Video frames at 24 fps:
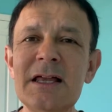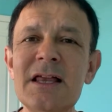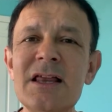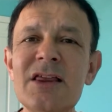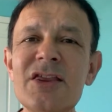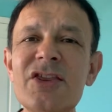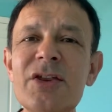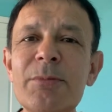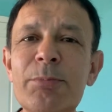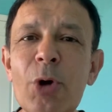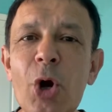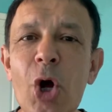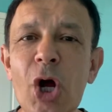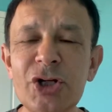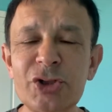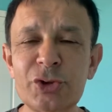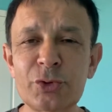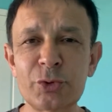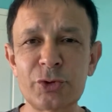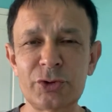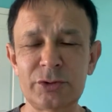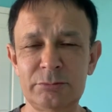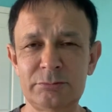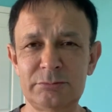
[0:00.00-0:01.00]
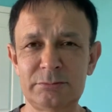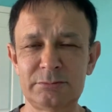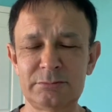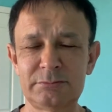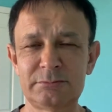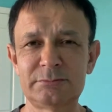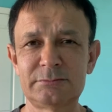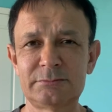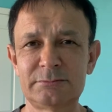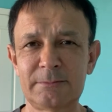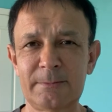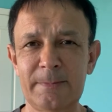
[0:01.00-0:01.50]
the bridegroom.
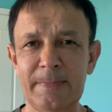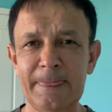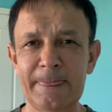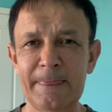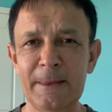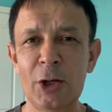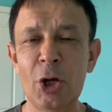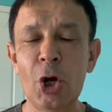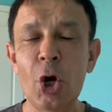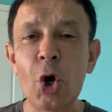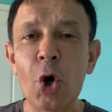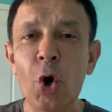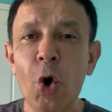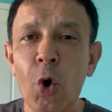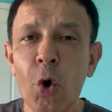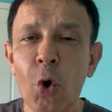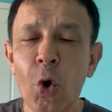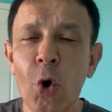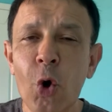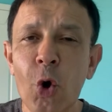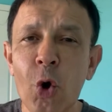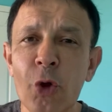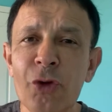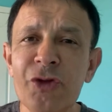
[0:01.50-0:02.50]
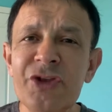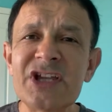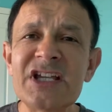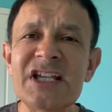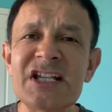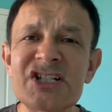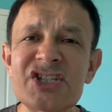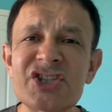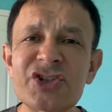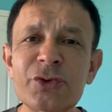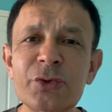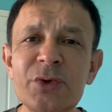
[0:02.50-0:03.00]
All
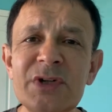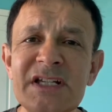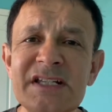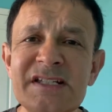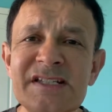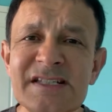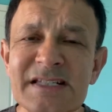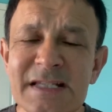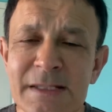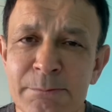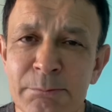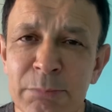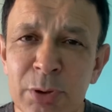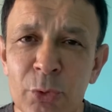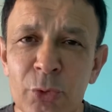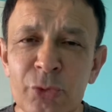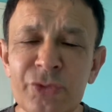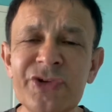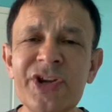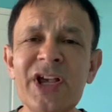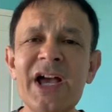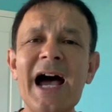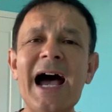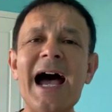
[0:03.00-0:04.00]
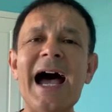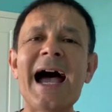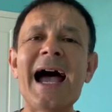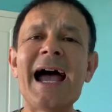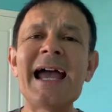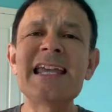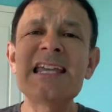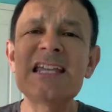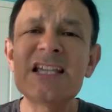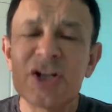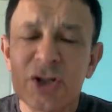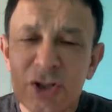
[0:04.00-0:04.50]
these three symbols are,
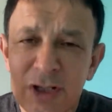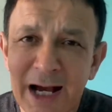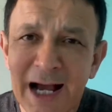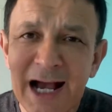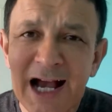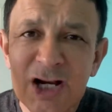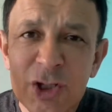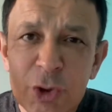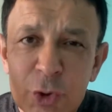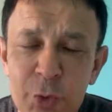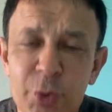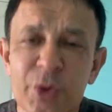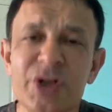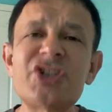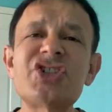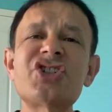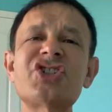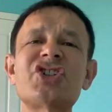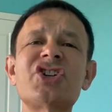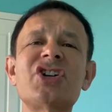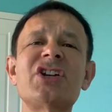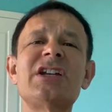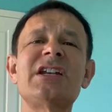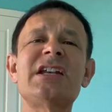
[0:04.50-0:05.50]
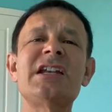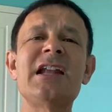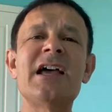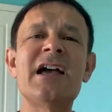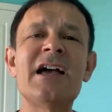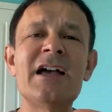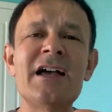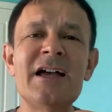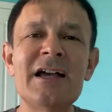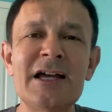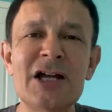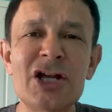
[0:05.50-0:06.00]
are Christian
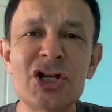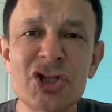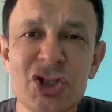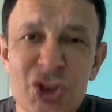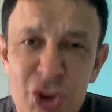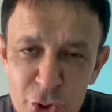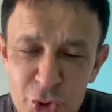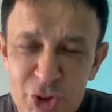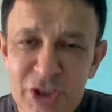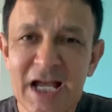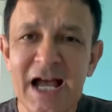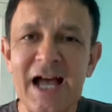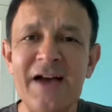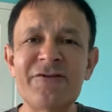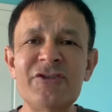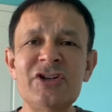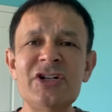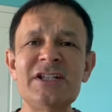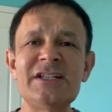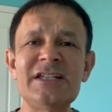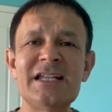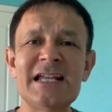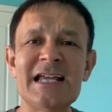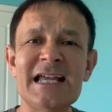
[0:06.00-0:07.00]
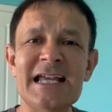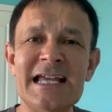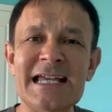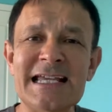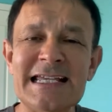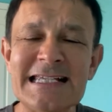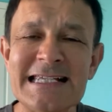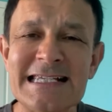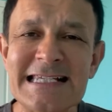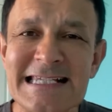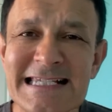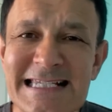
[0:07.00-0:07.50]
New Covenant
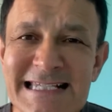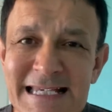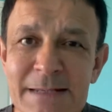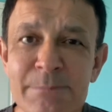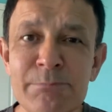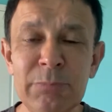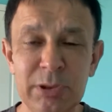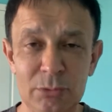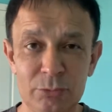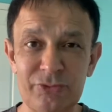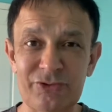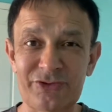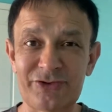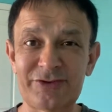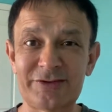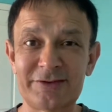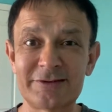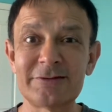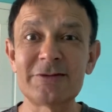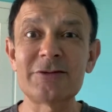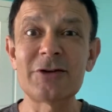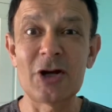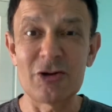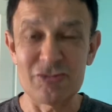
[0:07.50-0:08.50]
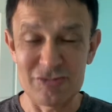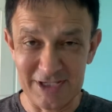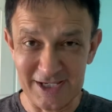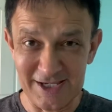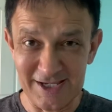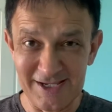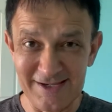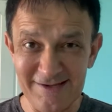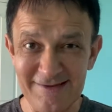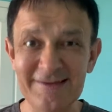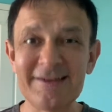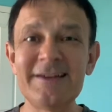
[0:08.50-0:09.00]
symbols.
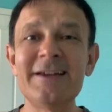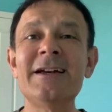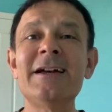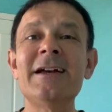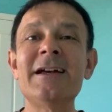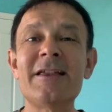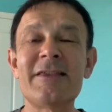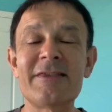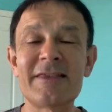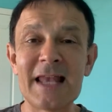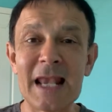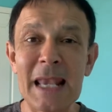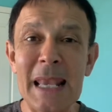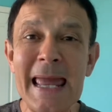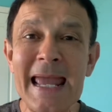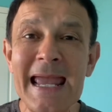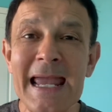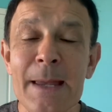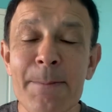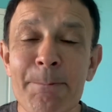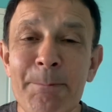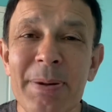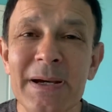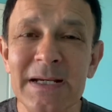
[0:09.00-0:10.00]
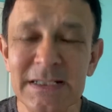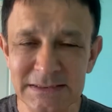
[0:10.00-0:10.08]
Okay? The lamp,